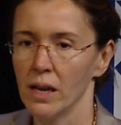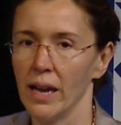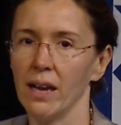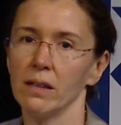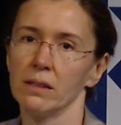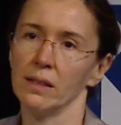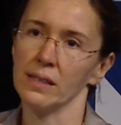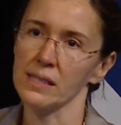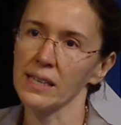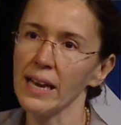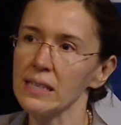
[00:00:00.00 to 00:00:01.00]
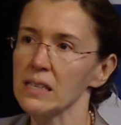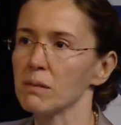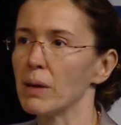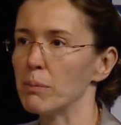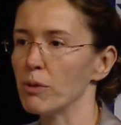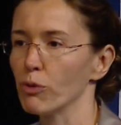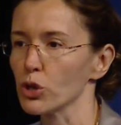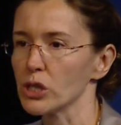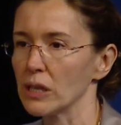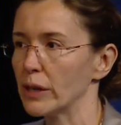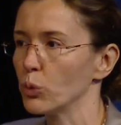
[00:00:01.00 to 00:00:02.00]
And in this case, it may be
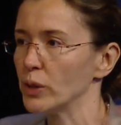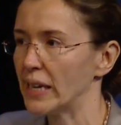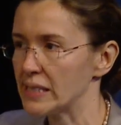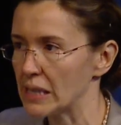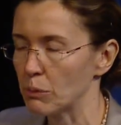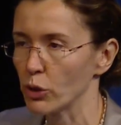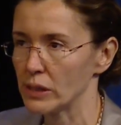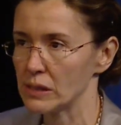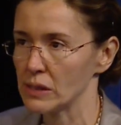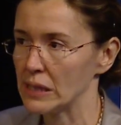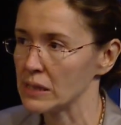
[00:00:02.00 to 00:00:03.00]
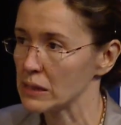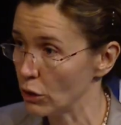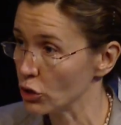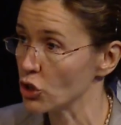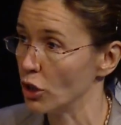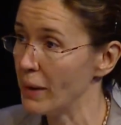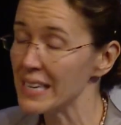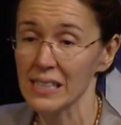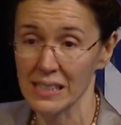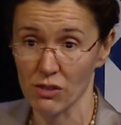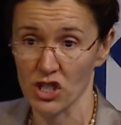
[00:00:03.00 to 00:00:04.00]
forced to liquidate some of its, its long-term
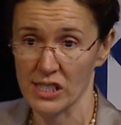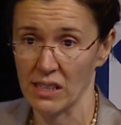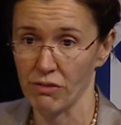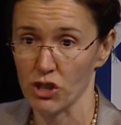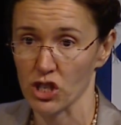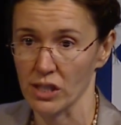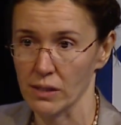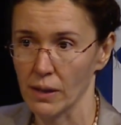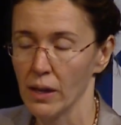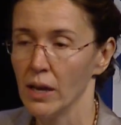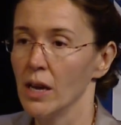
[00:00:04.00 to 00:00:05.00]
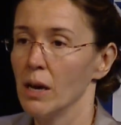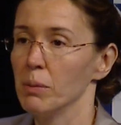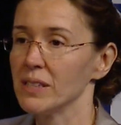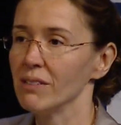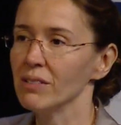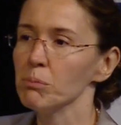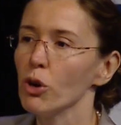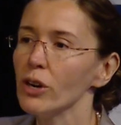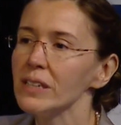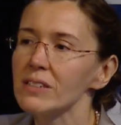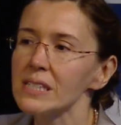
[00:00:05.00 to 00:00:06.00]
assets, which is inefficient. But even
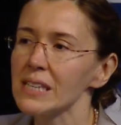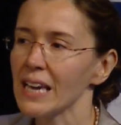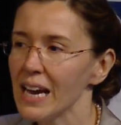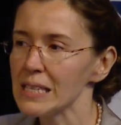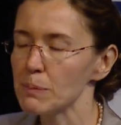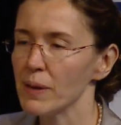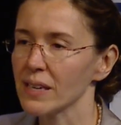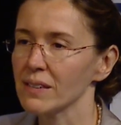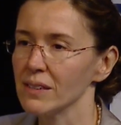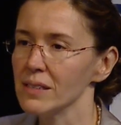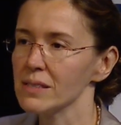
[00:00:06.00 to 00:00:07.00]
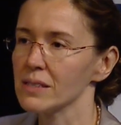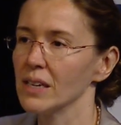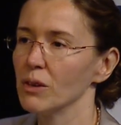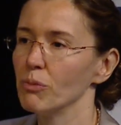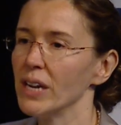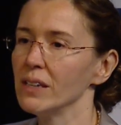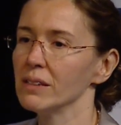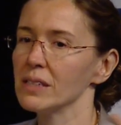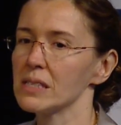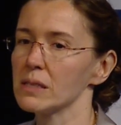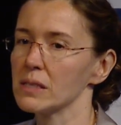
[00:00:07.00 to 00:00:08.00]
more interesting aspect is uh, when
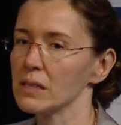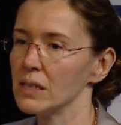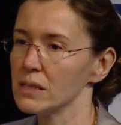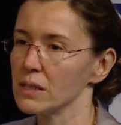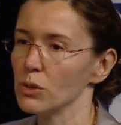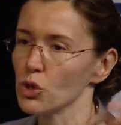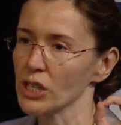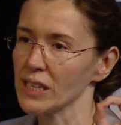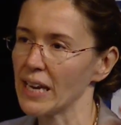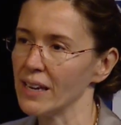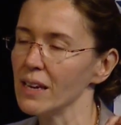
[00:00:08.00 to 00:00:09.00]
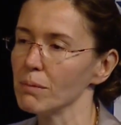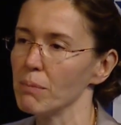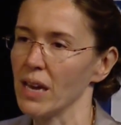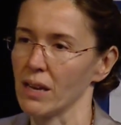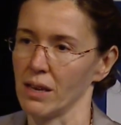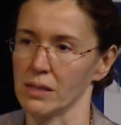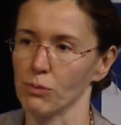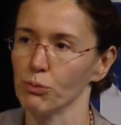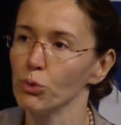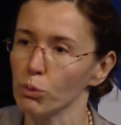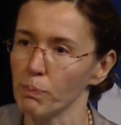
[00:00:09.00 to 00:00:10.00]
this institution cannot make its
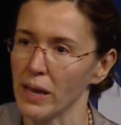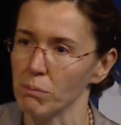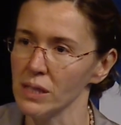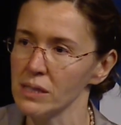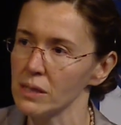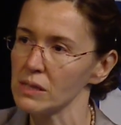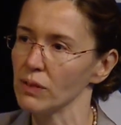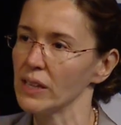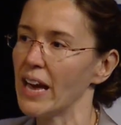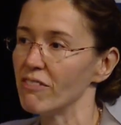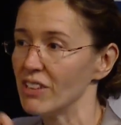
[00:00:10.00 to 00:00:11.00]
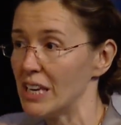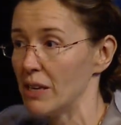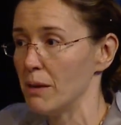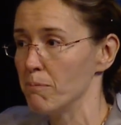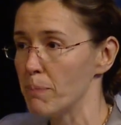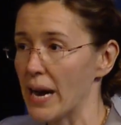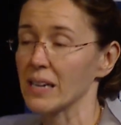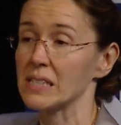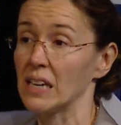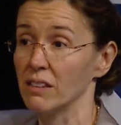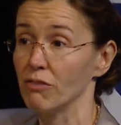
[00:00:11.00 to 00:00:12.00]
full payments, this will have
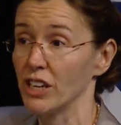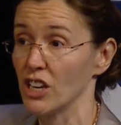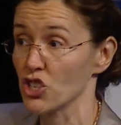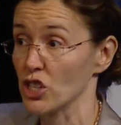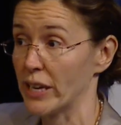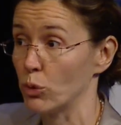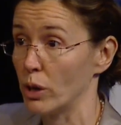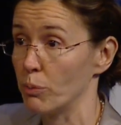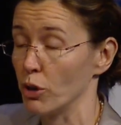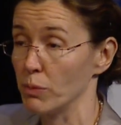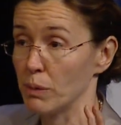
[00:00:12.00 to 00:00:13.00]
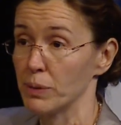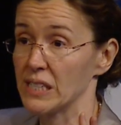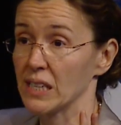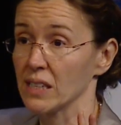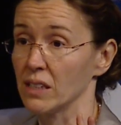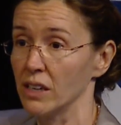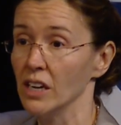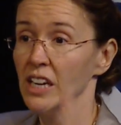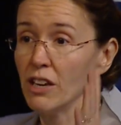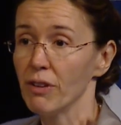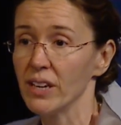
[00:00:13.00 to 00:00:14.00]
impacts on the financial equilibrium. In particular,
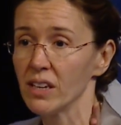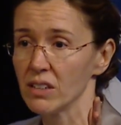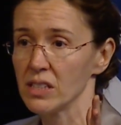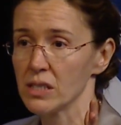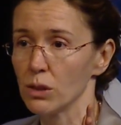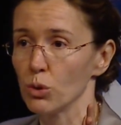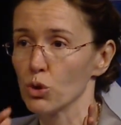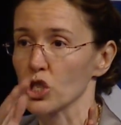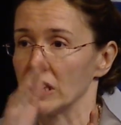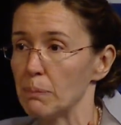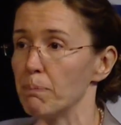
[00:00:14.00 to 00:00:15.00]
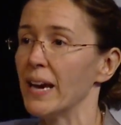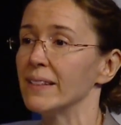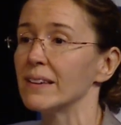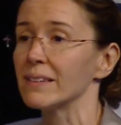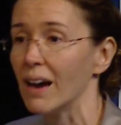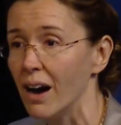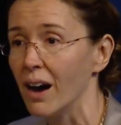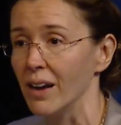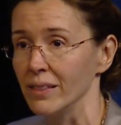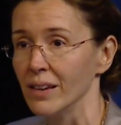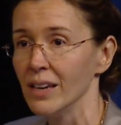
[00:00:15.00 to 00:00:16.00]
if another institution depended
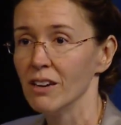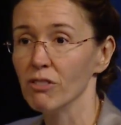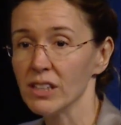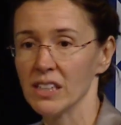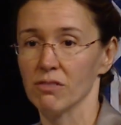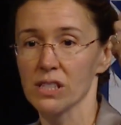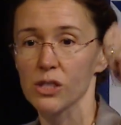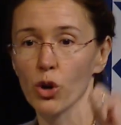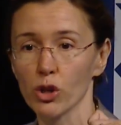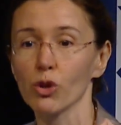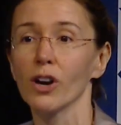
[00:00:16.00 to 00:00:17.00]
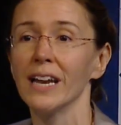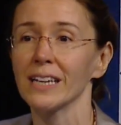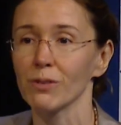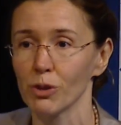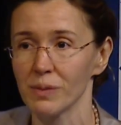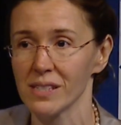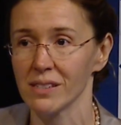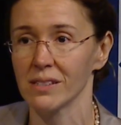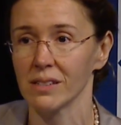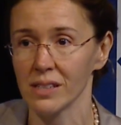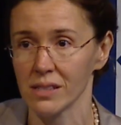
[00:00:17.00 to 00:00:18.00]
on what it was going to collect from this
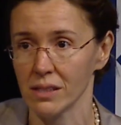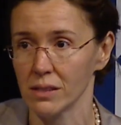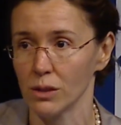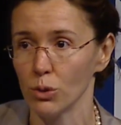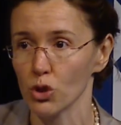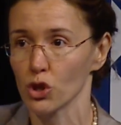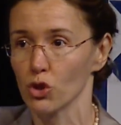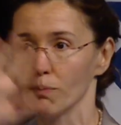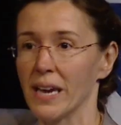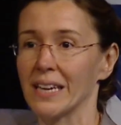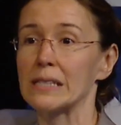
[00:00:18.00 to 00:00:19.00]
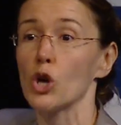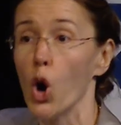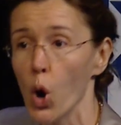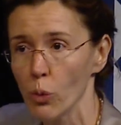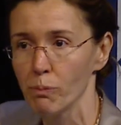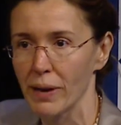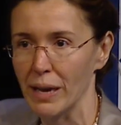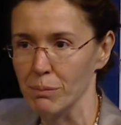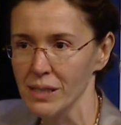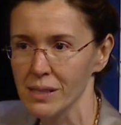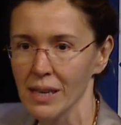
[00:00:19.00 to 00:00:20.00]
distressed institution to make its own
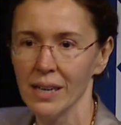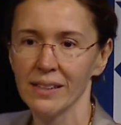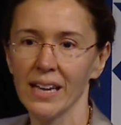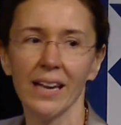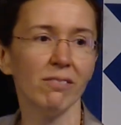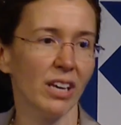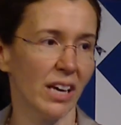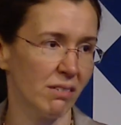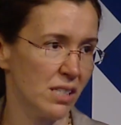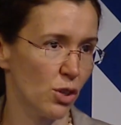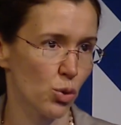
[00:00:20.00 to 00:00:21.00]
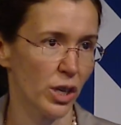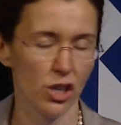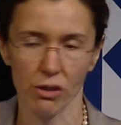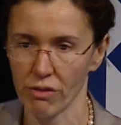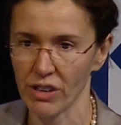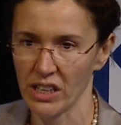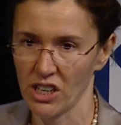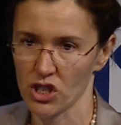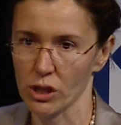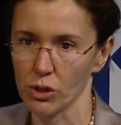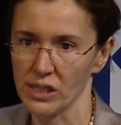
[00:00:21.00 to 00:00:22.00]
payments, then we have a situation of a
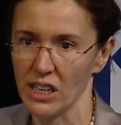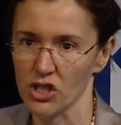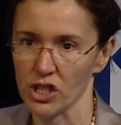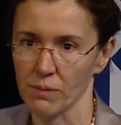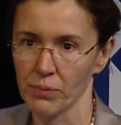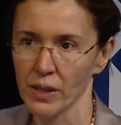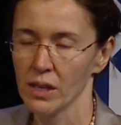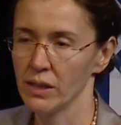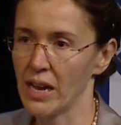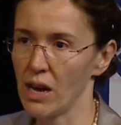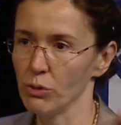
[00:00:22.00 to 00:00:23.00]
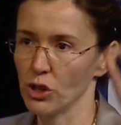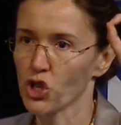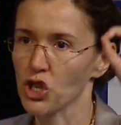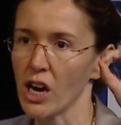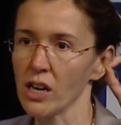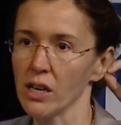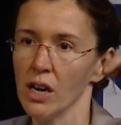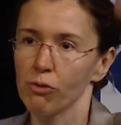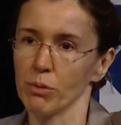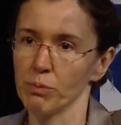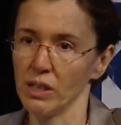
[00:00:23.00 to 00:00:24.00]
financial contagion. Now the shock
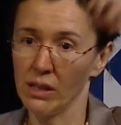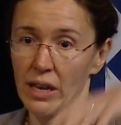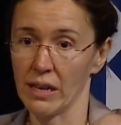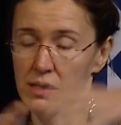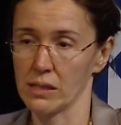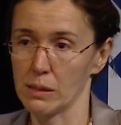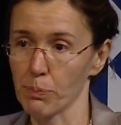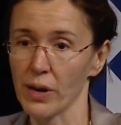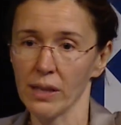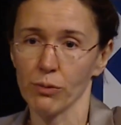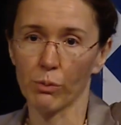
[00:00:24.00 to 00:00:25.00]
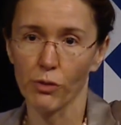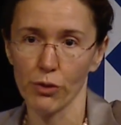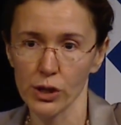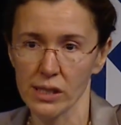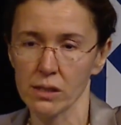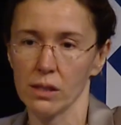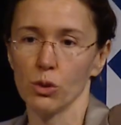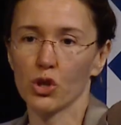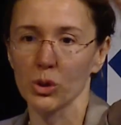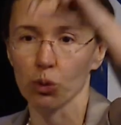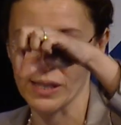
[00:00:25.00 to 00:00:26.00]
from, has spread from the first
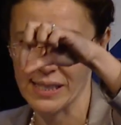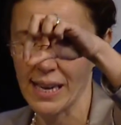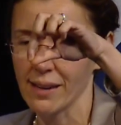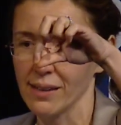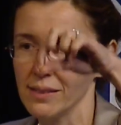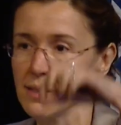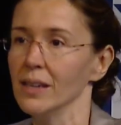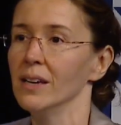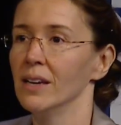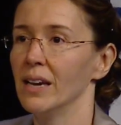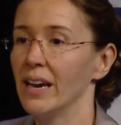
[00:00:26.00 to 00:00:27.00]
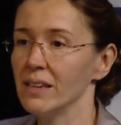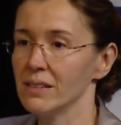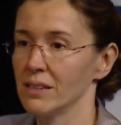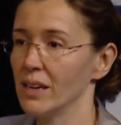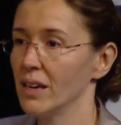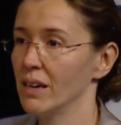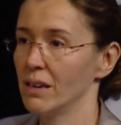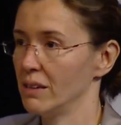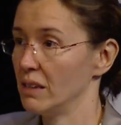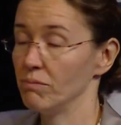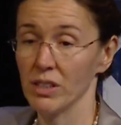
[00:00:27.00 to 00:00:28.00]
institution to the second, and
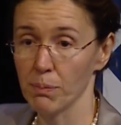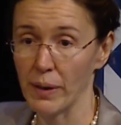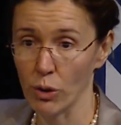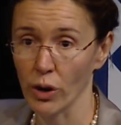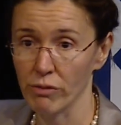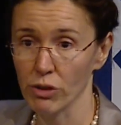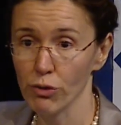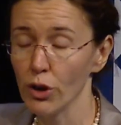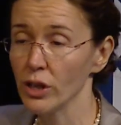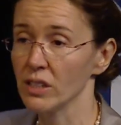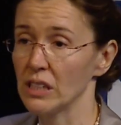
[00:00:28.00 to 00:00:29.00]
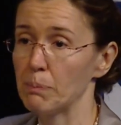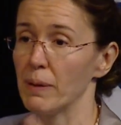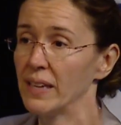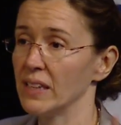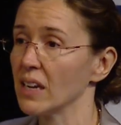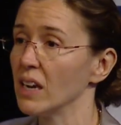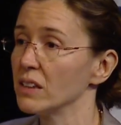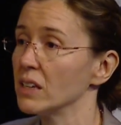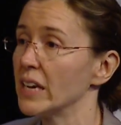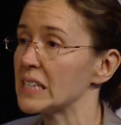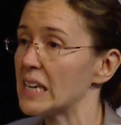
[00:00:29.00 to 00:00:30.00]
uh, it may go even further depending on
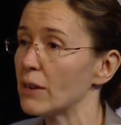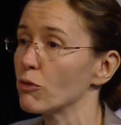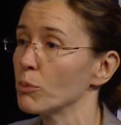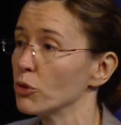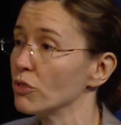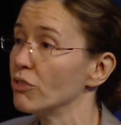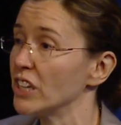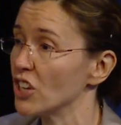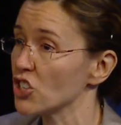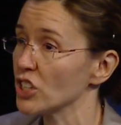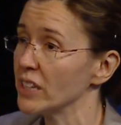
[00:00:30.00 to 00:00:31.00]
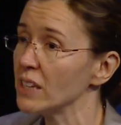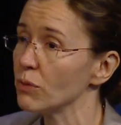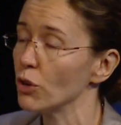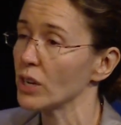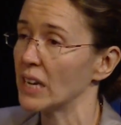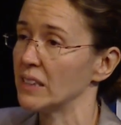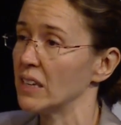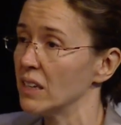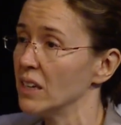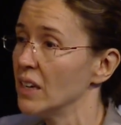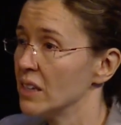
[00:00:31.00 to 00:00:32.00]
the exact form of the financial network and
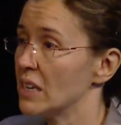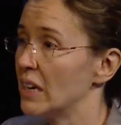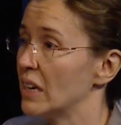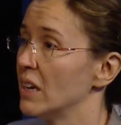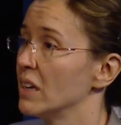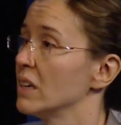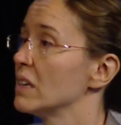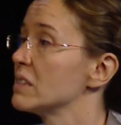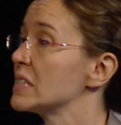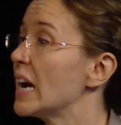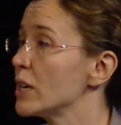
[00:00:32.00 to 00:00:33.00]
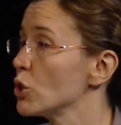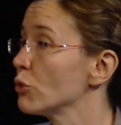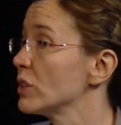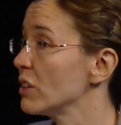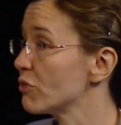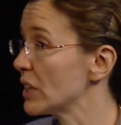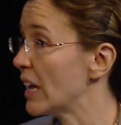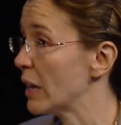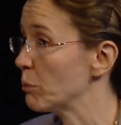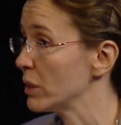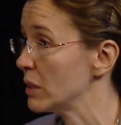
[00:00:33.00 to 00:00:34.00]
the uh, size of the different
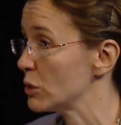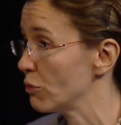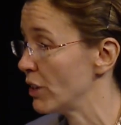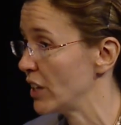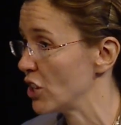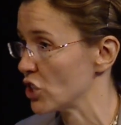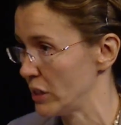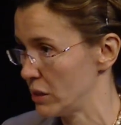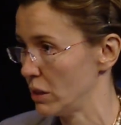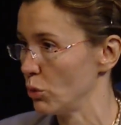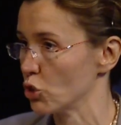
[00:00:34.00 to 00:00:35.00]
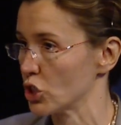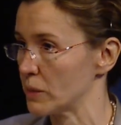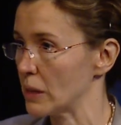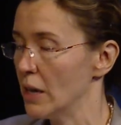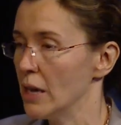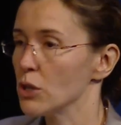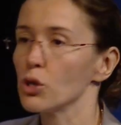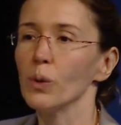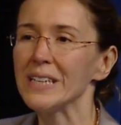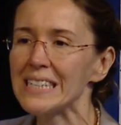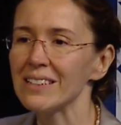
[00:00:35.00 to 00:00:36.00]
liabilities of financial institutions solutions. So
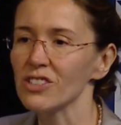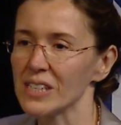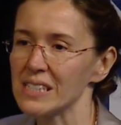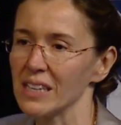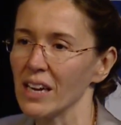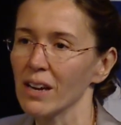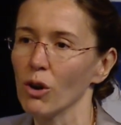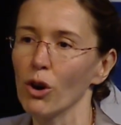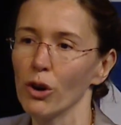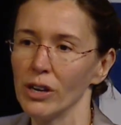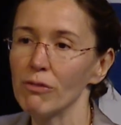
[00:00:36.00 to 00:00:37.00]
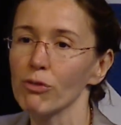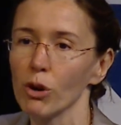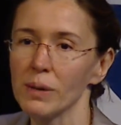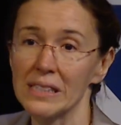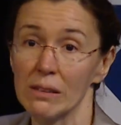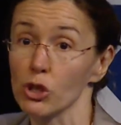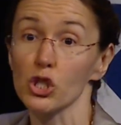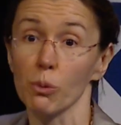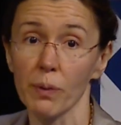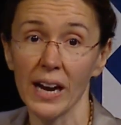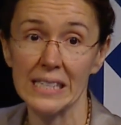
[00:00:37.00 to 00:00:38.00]
what's interesting or informative or
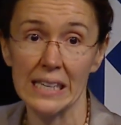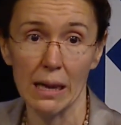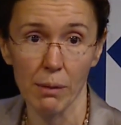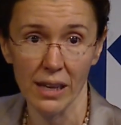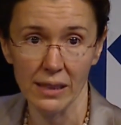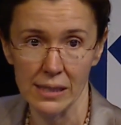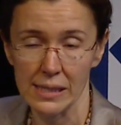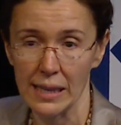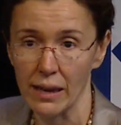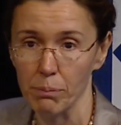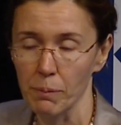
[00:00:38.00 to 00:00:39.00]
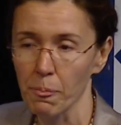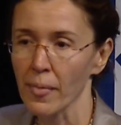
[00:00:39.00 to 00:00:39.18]
surprising about this setup?